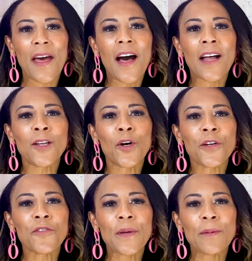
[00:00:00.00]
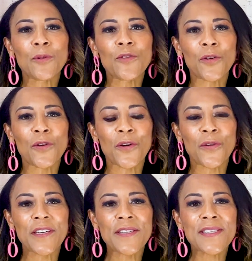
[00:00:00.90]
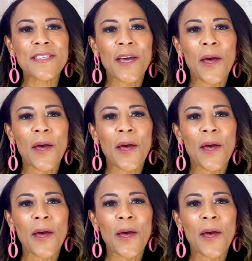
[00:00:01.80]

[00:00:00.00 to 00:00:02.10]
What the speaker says: A lot of people don't know this,